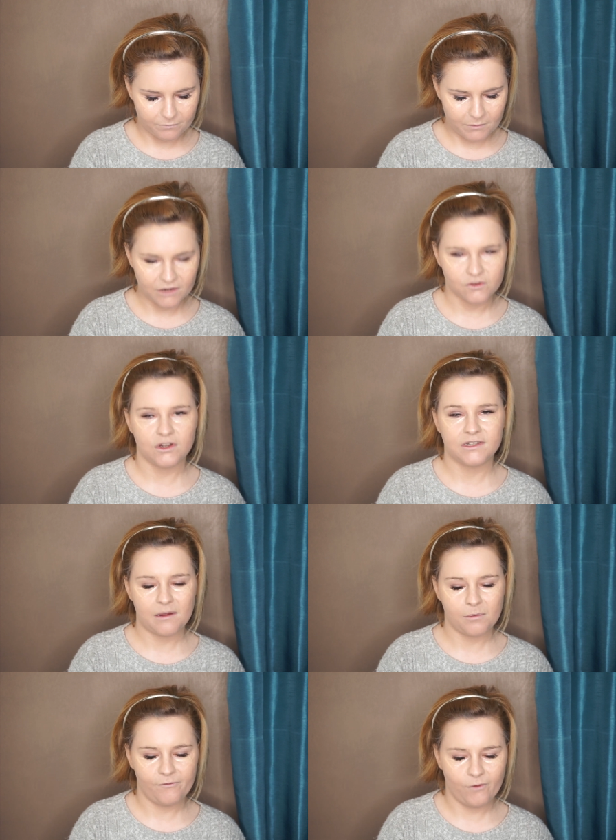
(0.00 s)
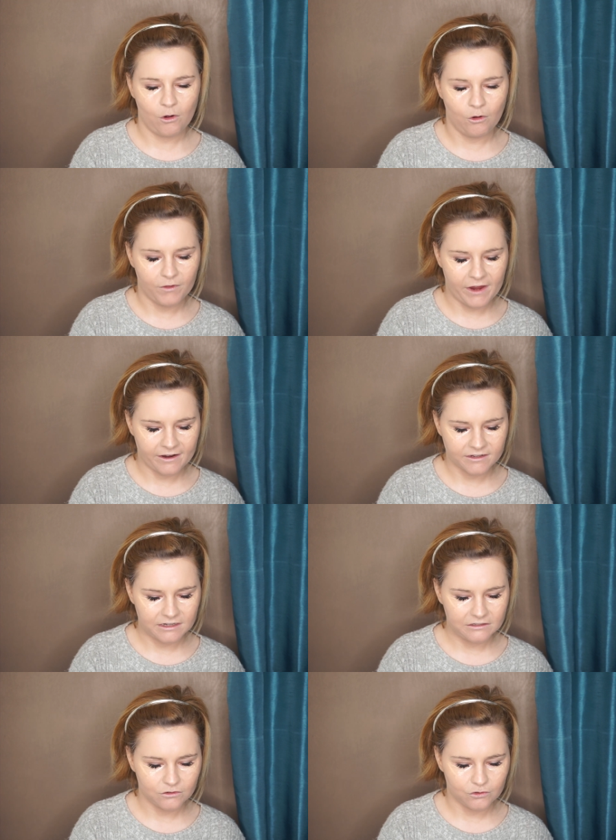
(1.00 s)
Make sure you dab off all the
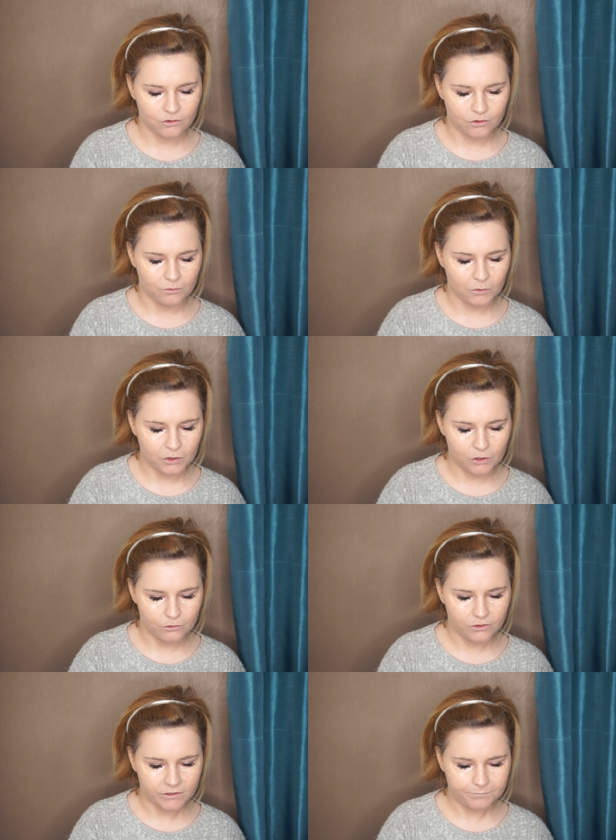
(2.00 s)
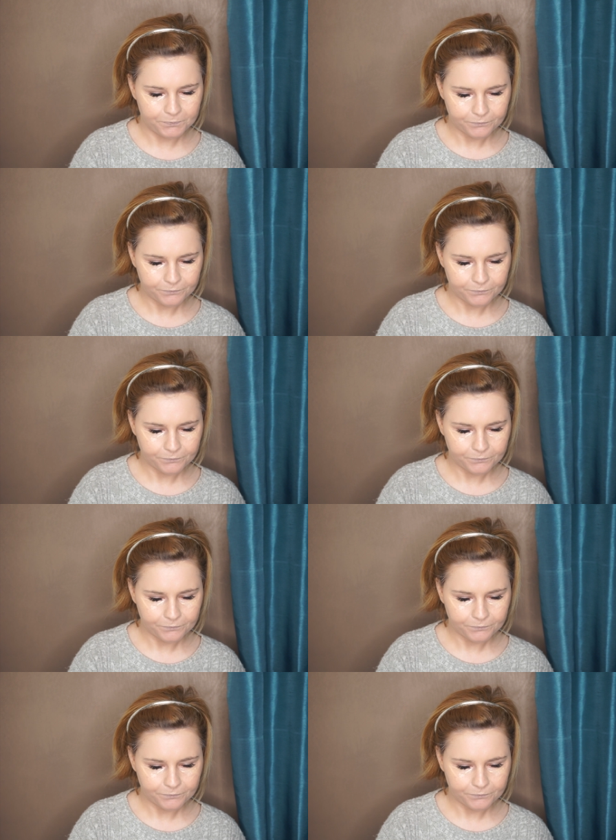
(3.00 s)
excess because you don't want loads.